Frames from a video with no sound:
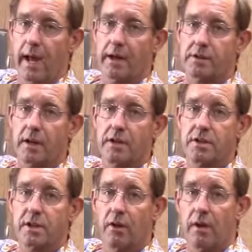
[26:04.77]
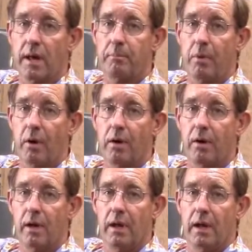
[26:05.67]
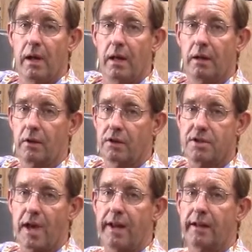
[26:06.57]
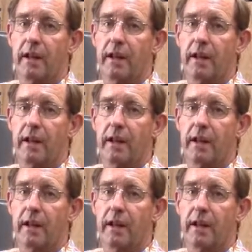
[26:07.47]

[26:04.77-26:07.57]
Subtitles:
actually sealed up our little sight